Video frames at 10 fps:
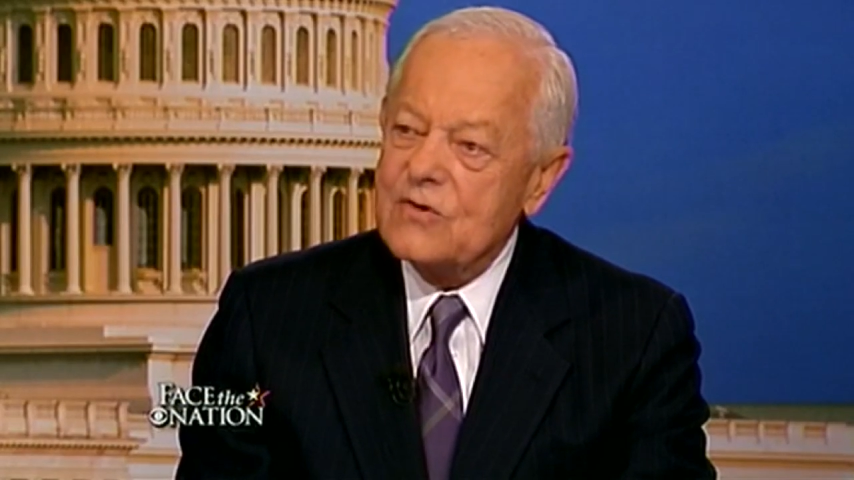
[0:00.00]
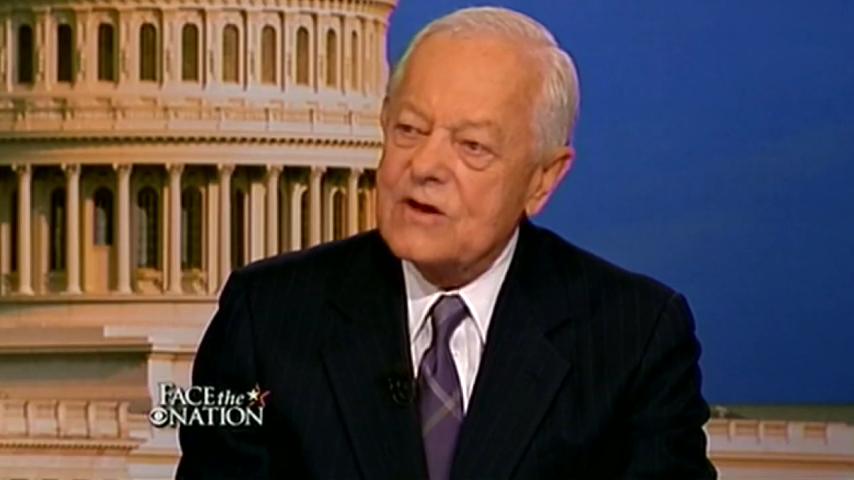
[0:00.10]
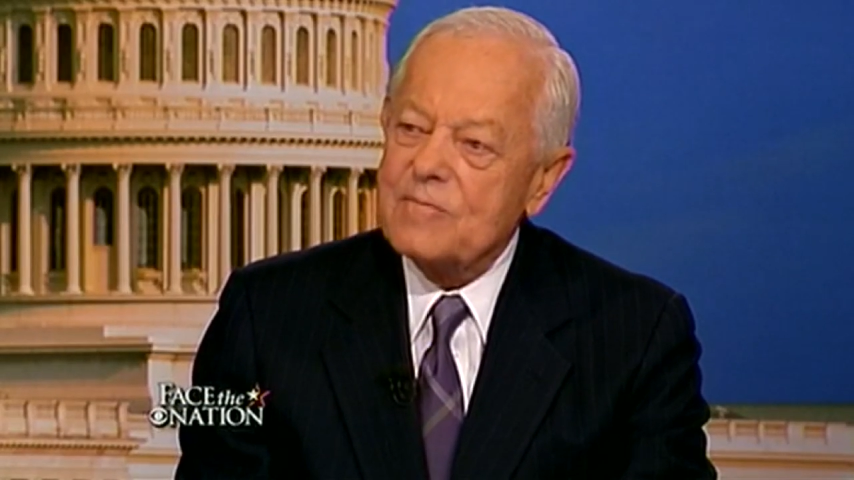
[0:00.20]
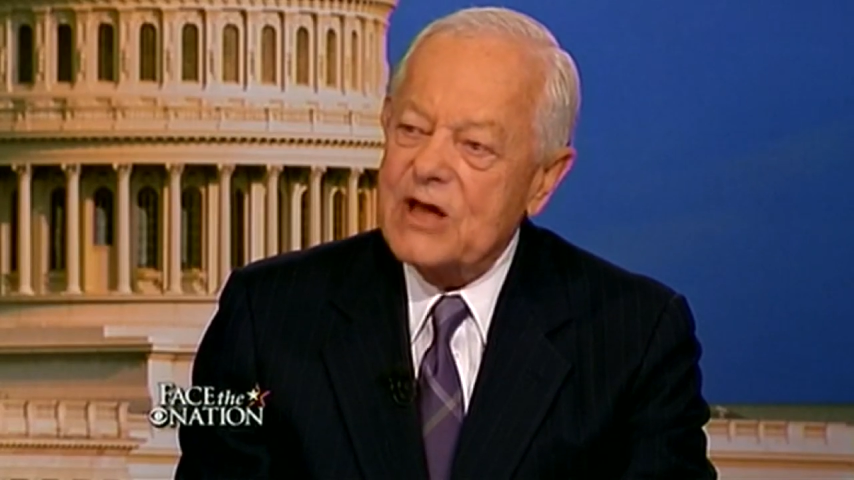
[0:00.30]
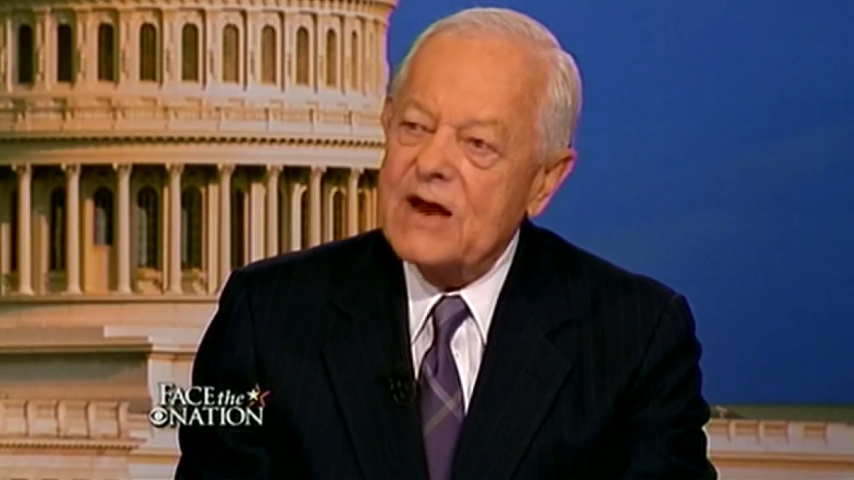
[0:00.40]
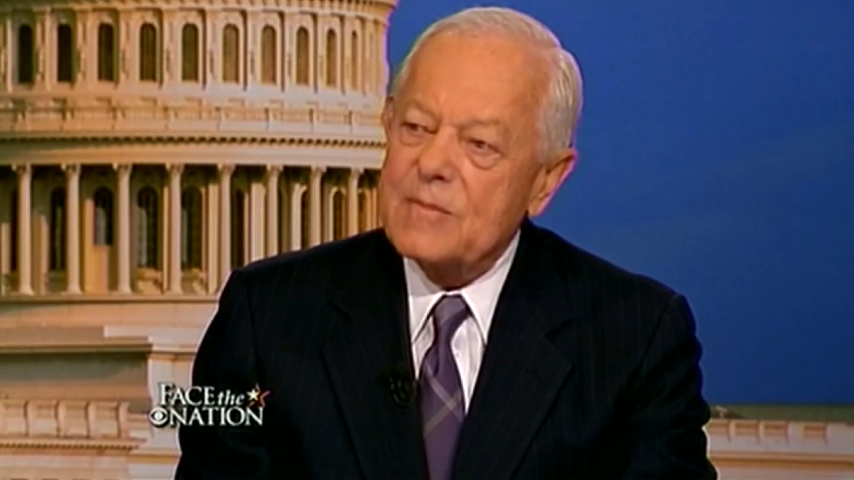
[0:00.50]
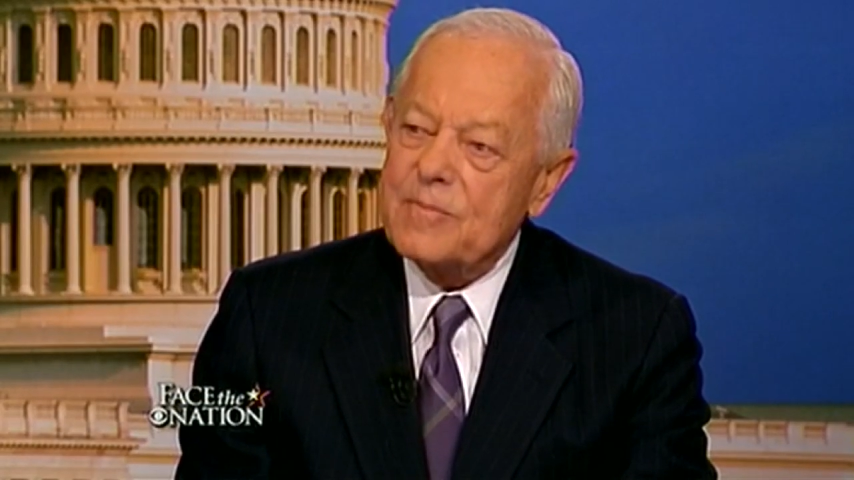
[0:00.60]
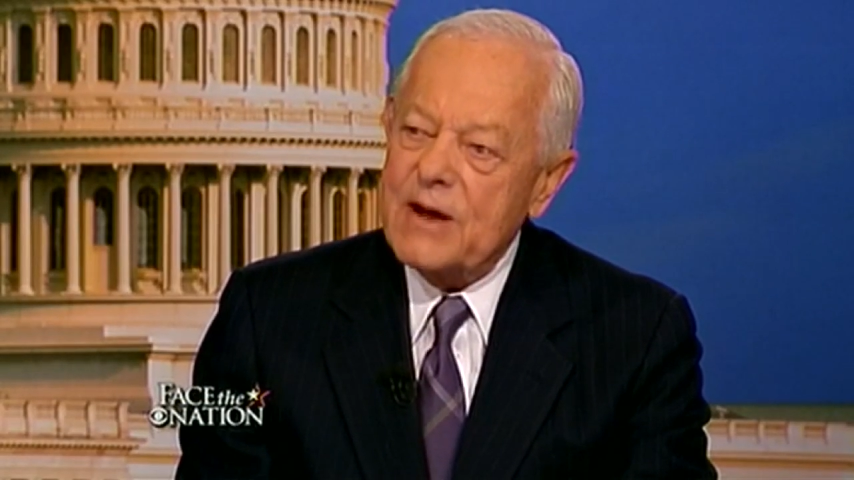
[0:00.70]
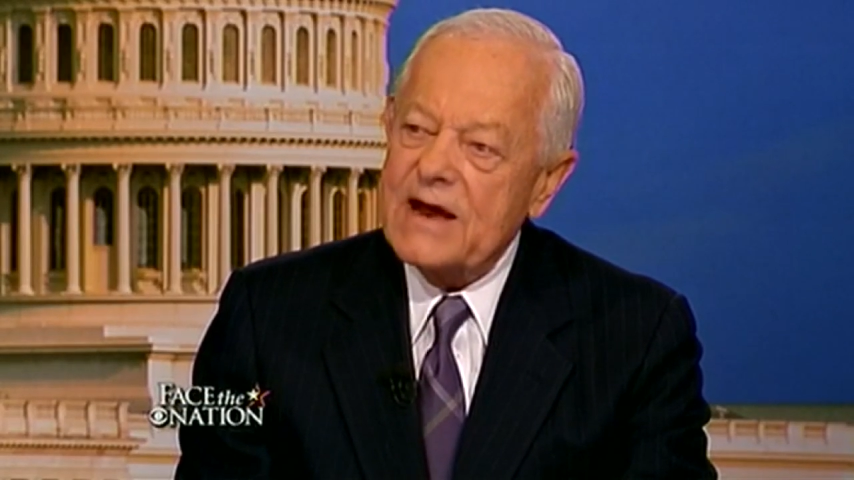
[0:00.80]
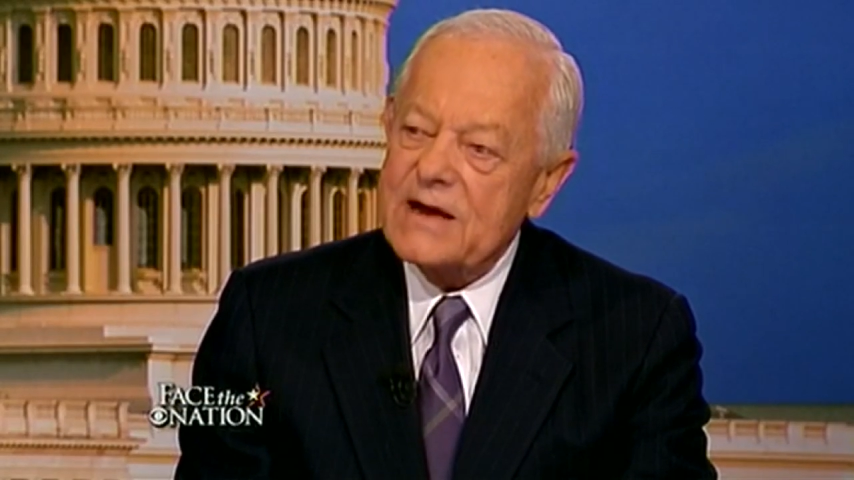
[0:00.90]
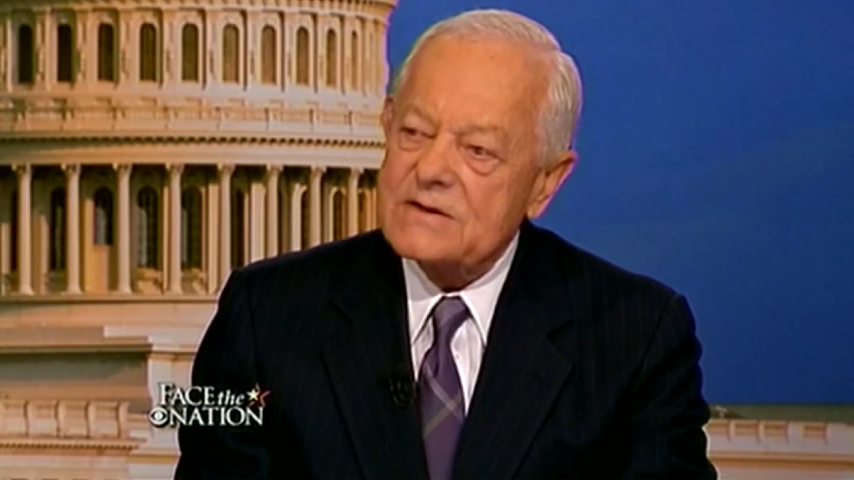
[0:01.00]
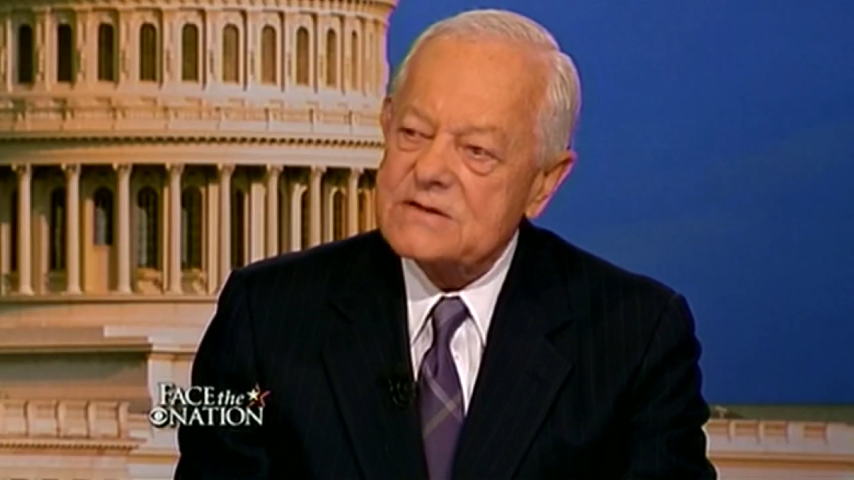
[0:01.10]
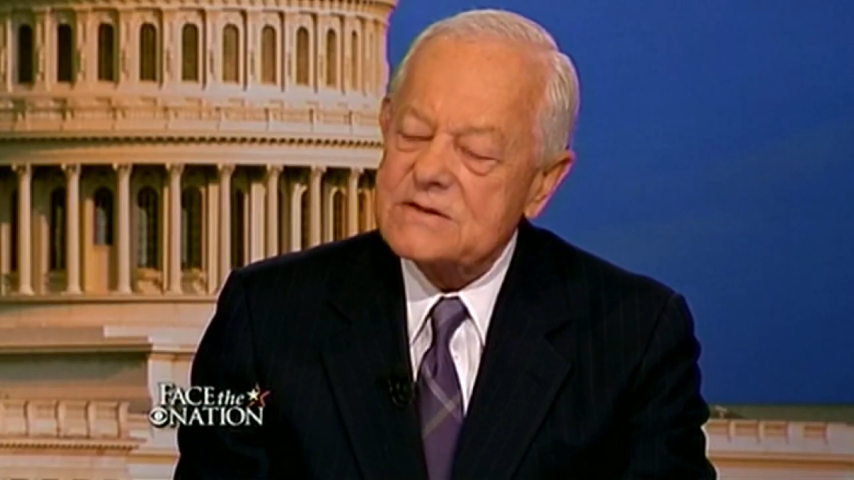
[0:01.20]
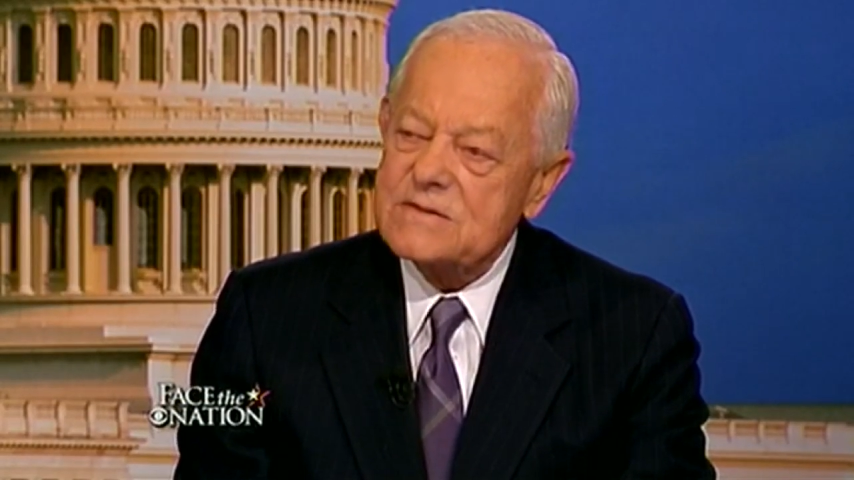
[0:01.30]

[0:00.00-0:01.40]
you can get it passed?